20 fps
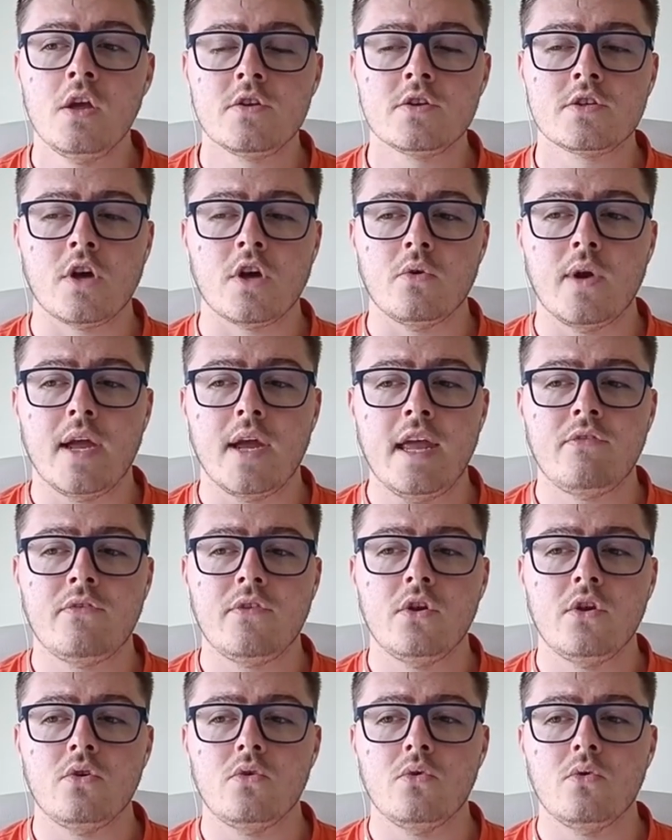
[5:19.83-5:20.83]
So
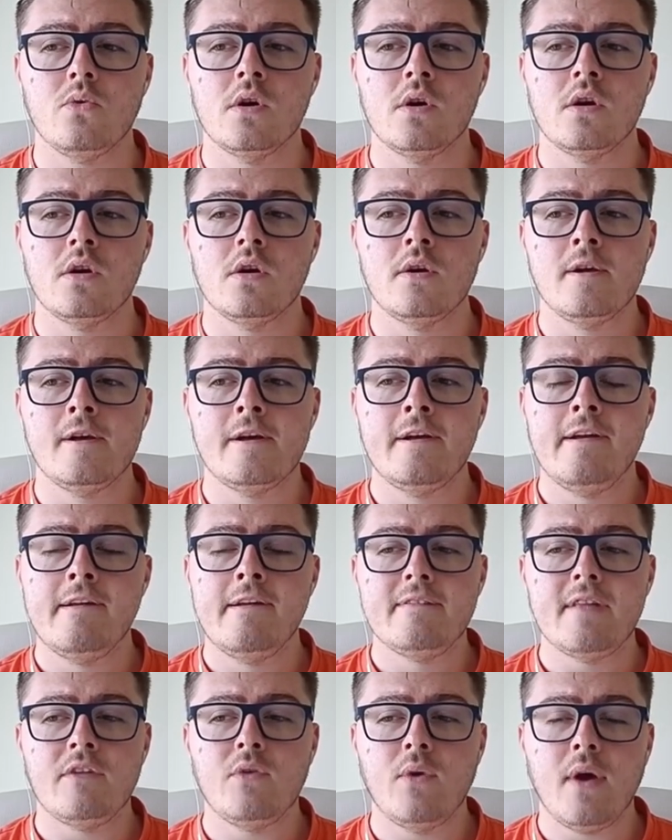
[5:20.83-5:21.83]
if you
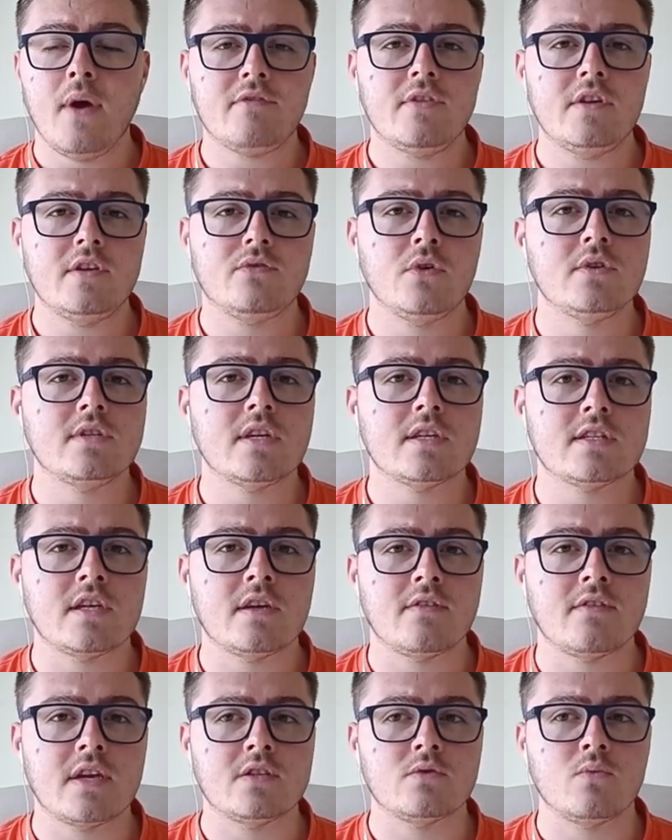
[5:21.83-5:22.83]
have these food
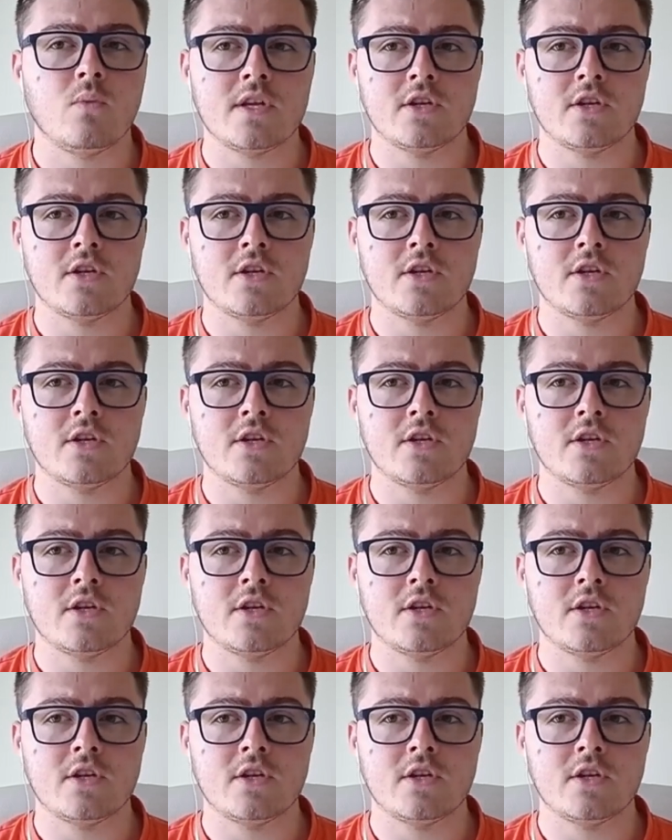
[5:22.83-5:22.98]
sensitivities,